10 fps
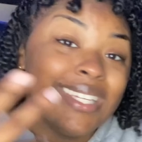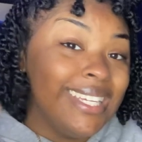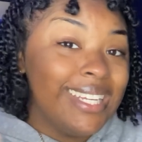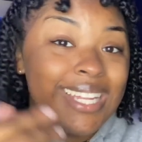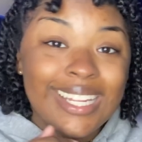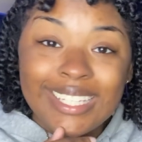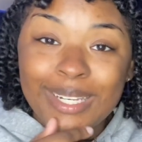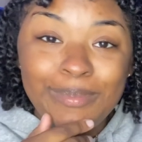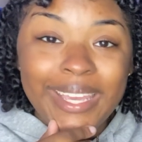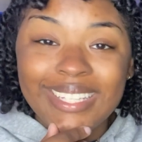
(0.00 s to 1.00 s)
get down to
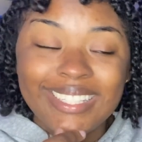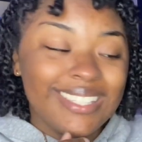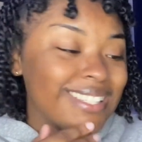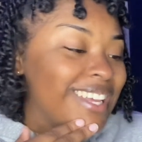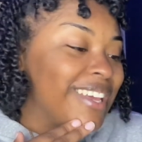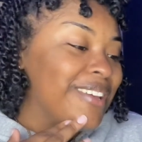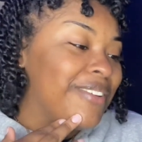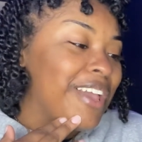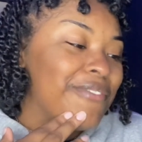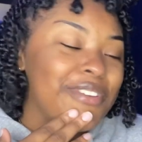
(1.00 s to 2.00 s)
the basis and,
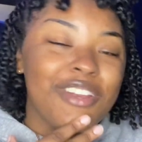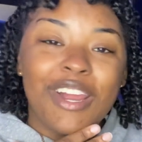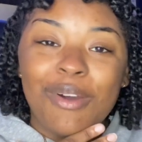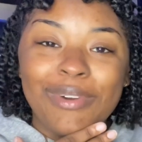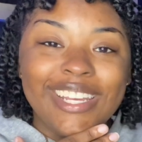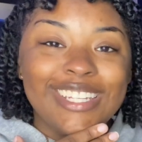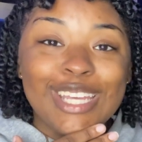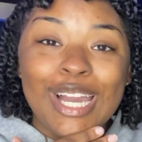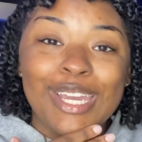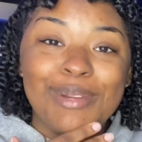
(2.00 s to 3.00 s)
and, and, figure out what he's
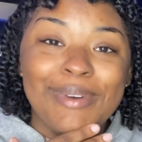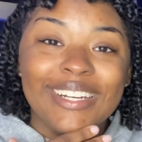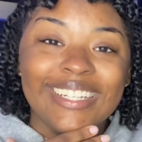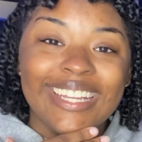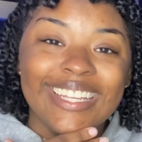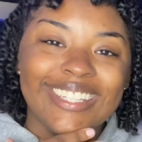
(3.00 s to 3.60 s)
talking about today.